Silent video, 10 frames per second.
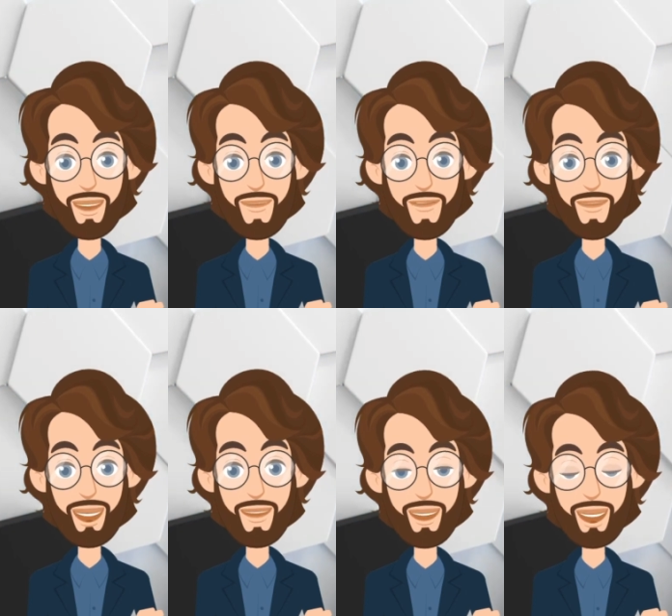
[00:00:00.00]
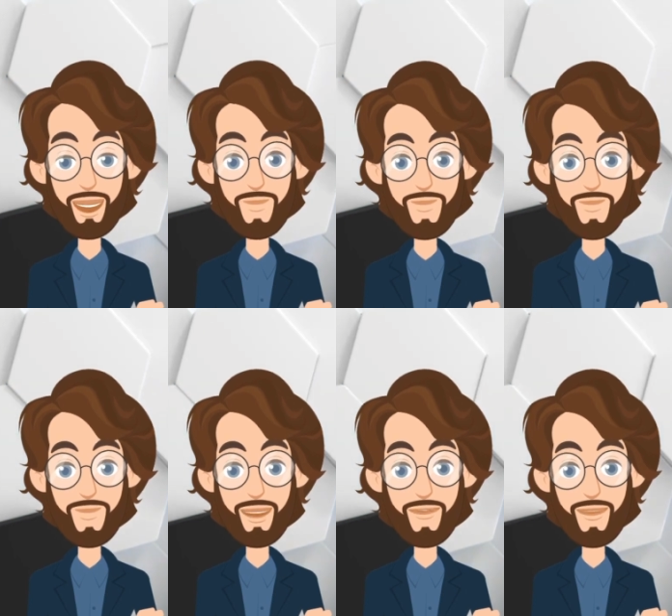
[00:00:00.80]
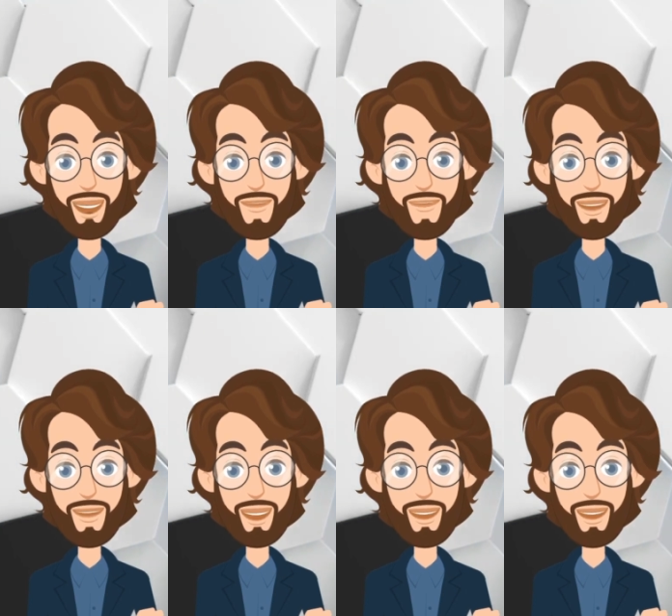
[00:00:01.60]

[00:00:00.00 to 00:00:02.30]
mindfulness. Mindfulness is the